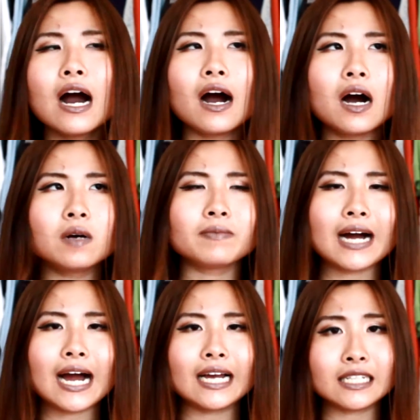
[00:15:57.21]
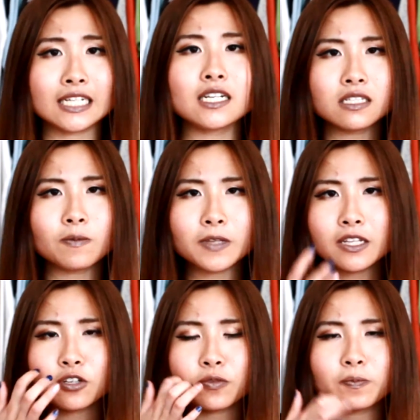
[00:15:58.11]
Um, I needed
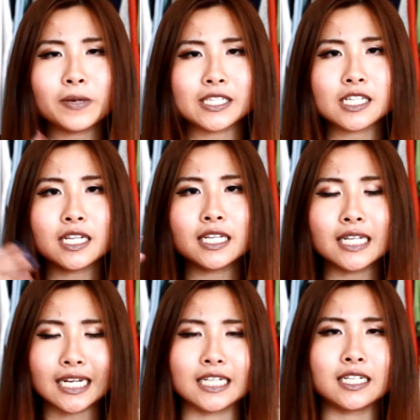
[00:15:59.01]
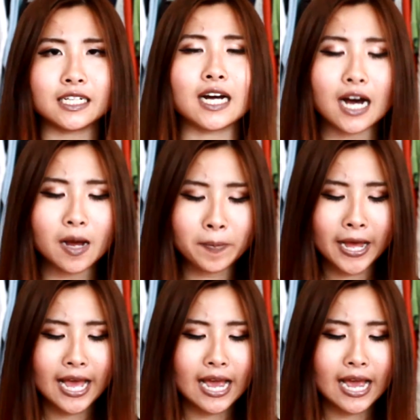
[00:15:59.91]
something to basically lighten it up.